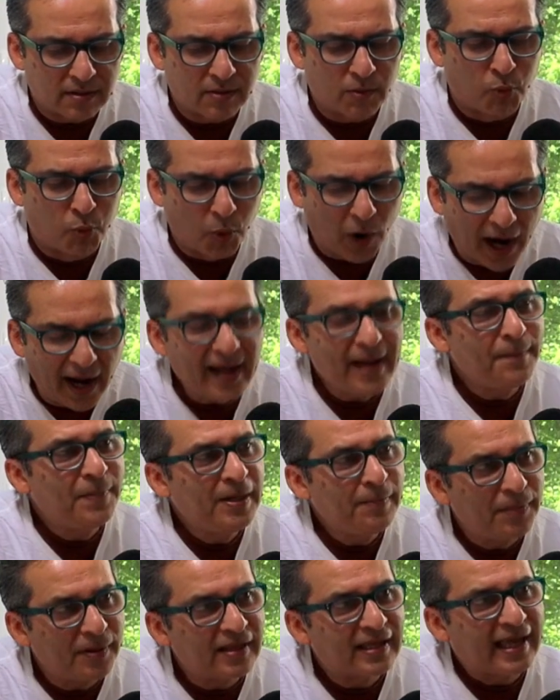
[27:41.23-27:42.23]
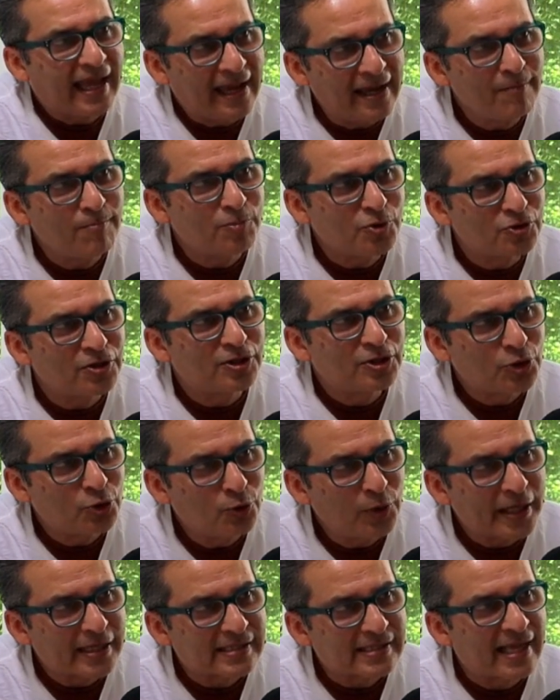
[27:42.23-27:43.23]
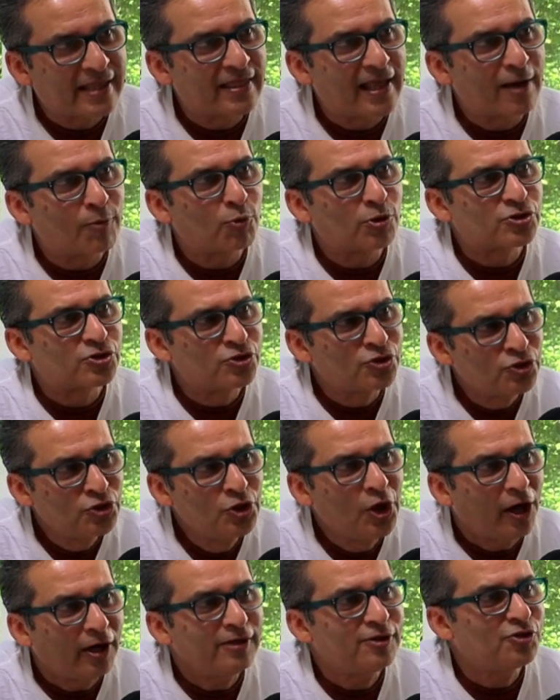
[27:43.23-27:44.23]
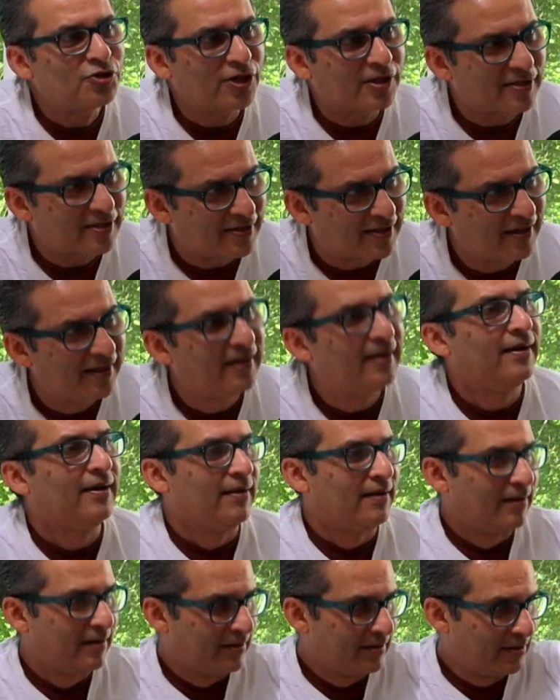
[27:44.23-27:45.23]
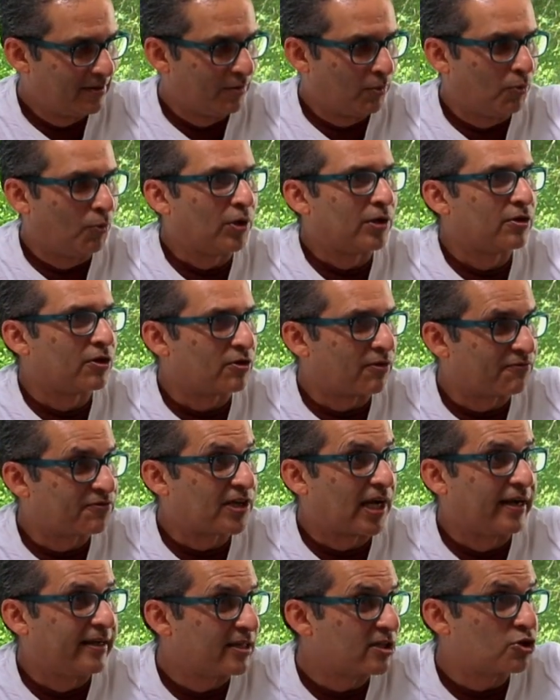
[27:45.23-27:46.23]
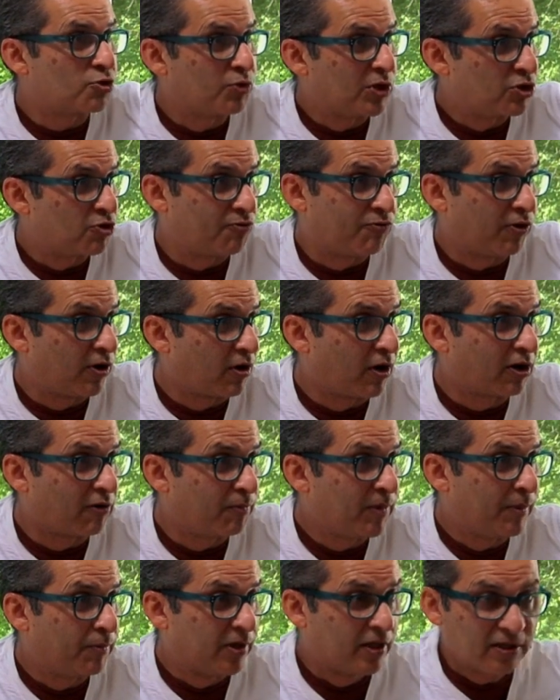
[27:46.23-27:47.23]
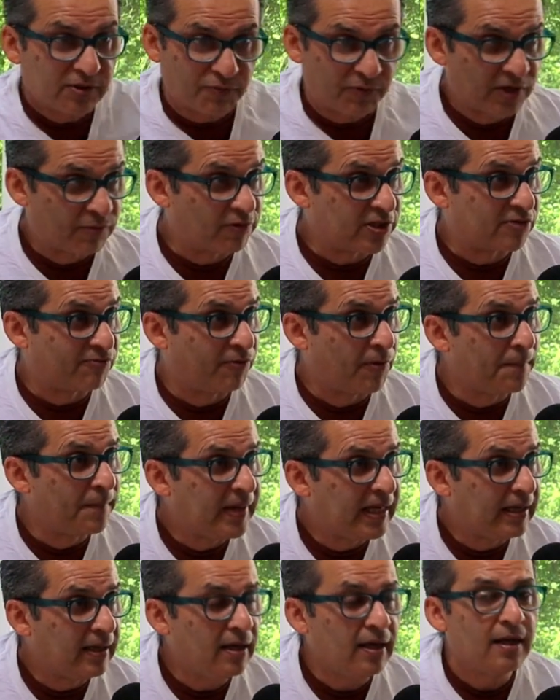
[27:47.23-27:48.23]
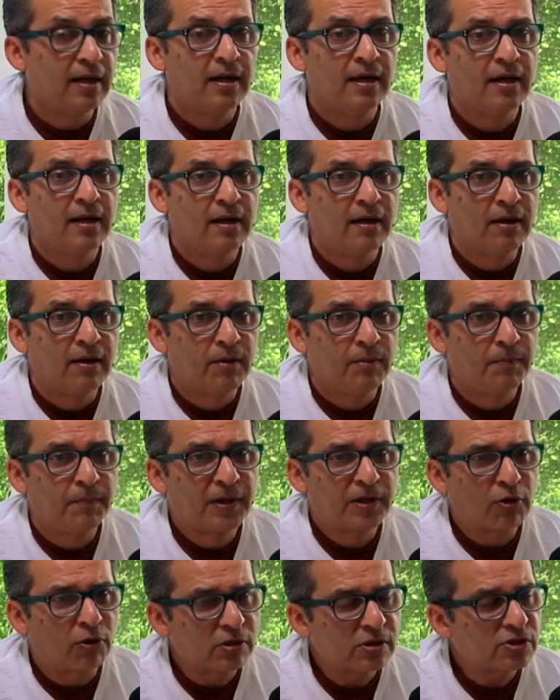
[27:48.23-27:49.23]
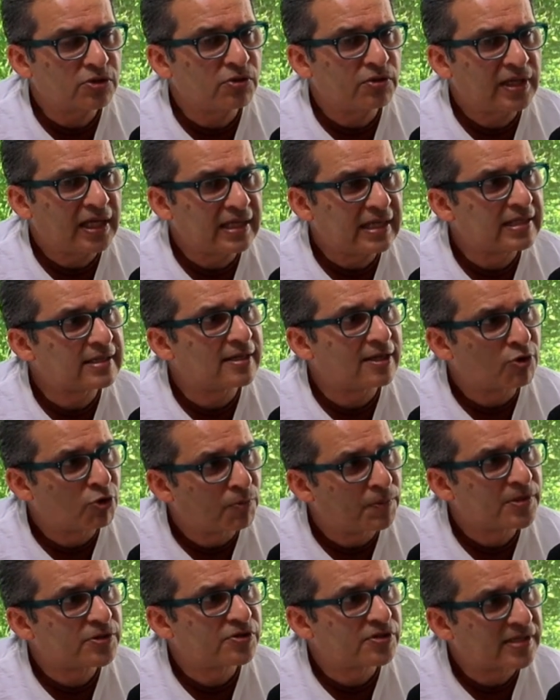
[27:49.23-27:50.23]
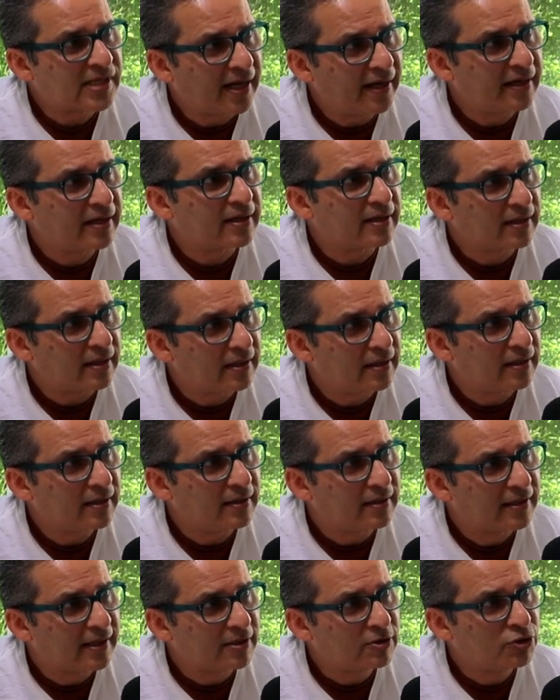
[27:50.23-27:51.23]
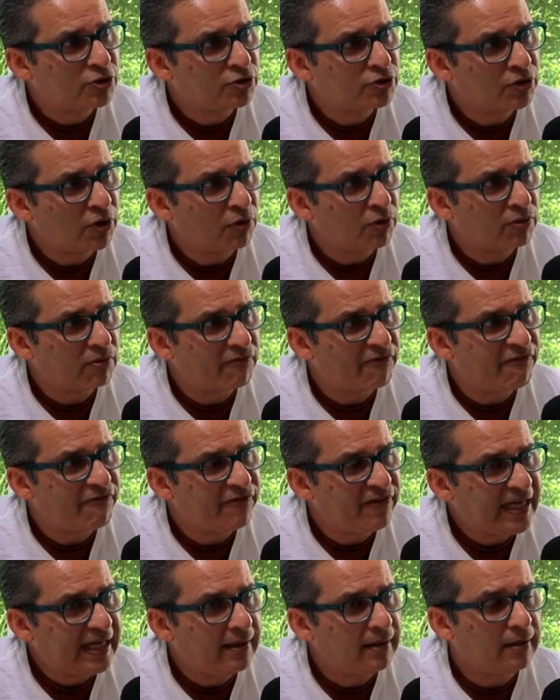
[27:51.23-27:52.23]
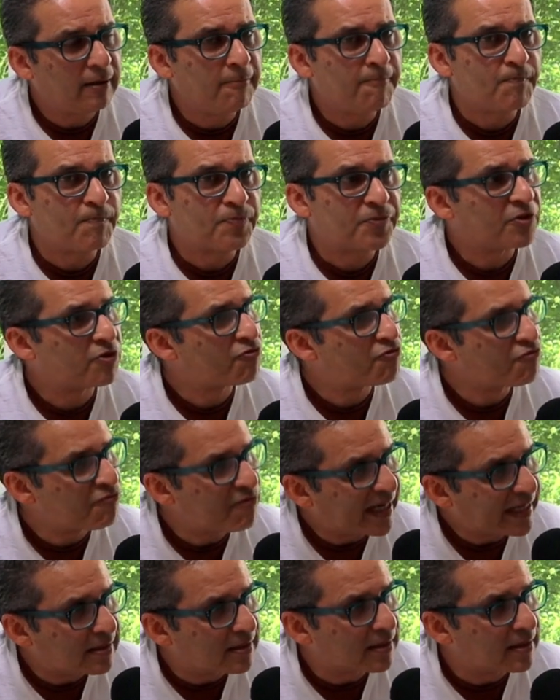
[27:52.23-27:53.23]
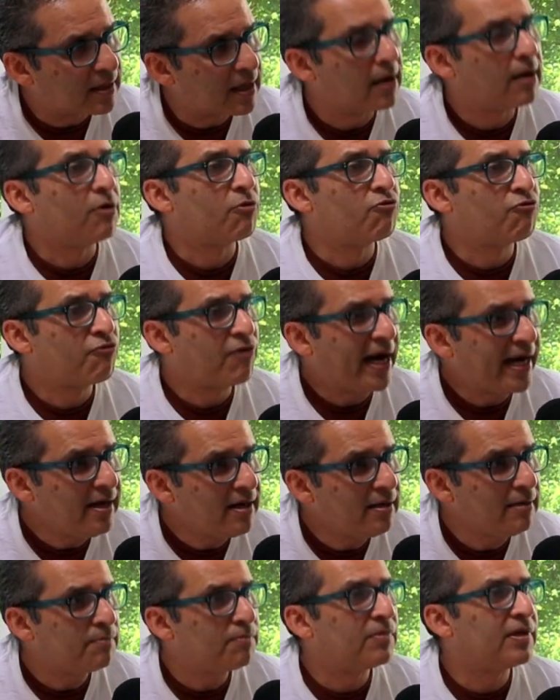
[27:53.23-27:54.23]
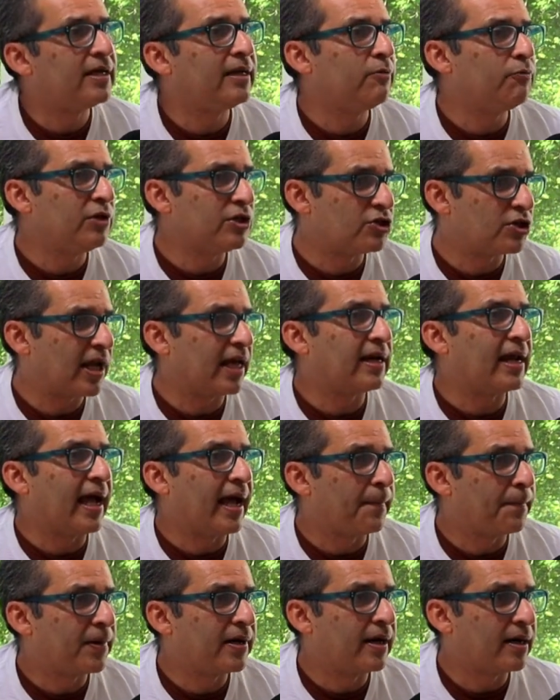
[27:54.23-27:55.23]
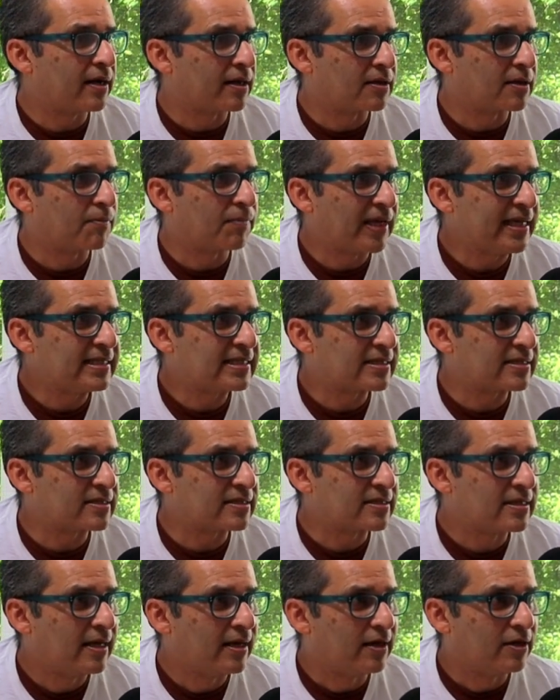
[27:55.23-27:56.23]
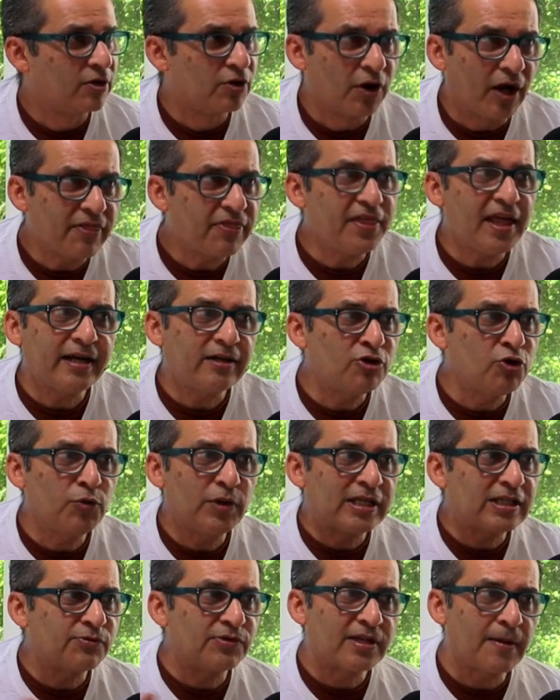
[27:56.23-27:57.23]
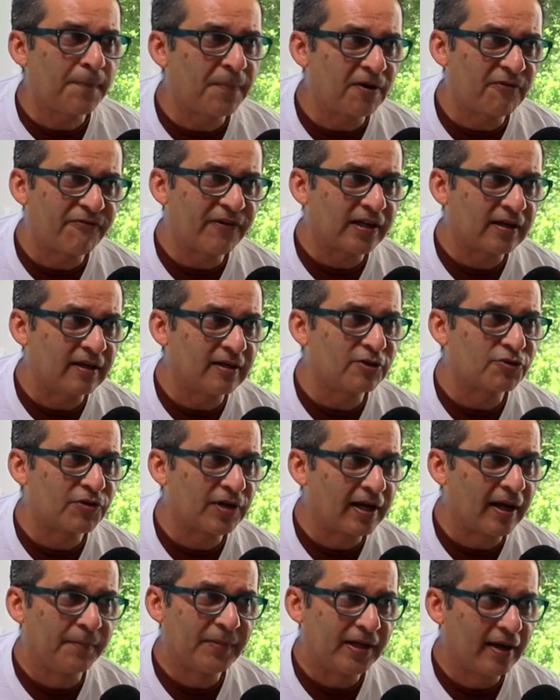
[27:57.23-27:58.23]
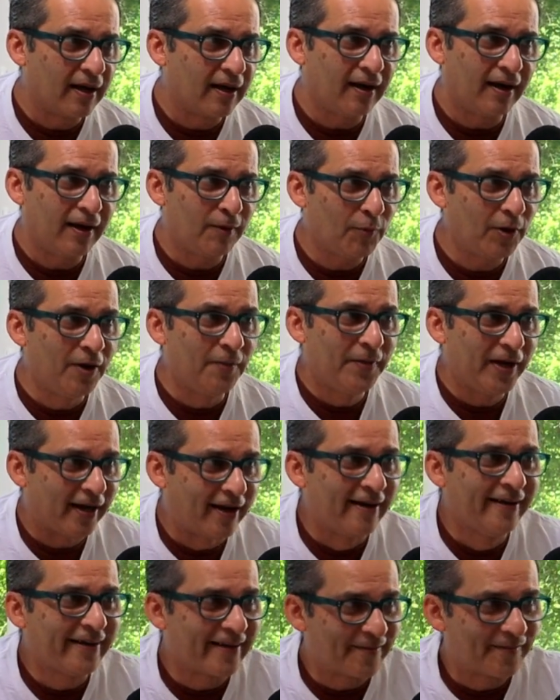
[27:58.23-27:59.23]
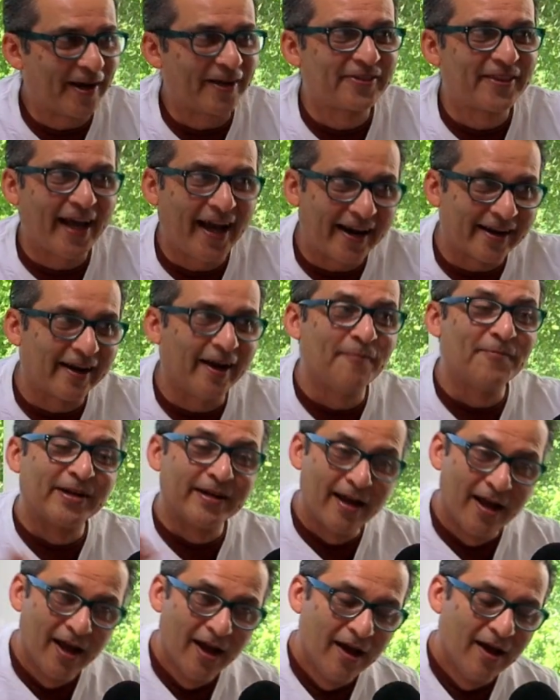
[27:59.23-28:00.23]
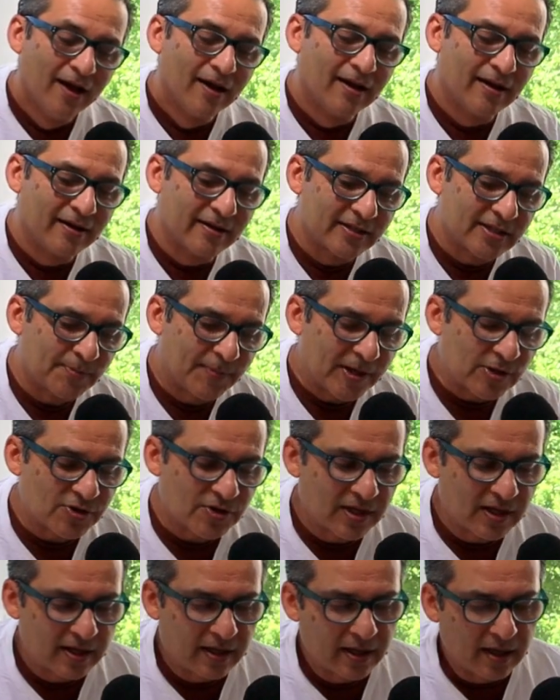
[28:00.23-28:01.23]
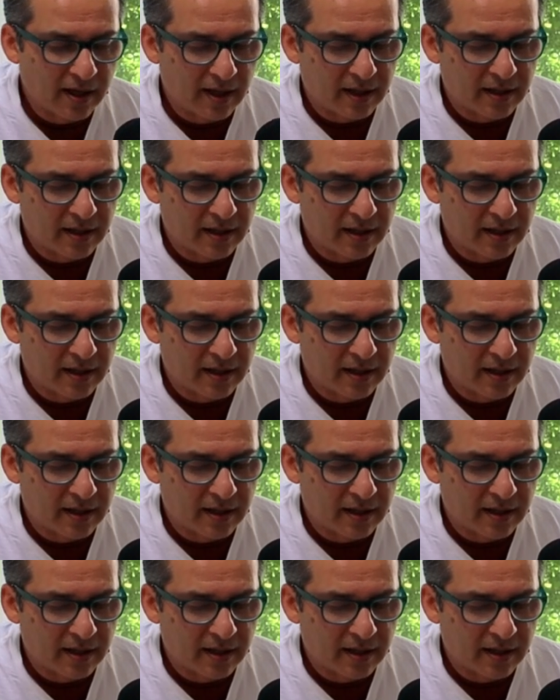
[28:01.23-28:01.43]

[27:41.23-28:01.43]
why people came to the US. And that was not just the wonder of science, which for a lot of people it was for me, but also that it's an open society, that you don't feel threatened randomly, which can happen at other places. Not that US was a perfect country. I mean, I want to be clear about that. I mean, especially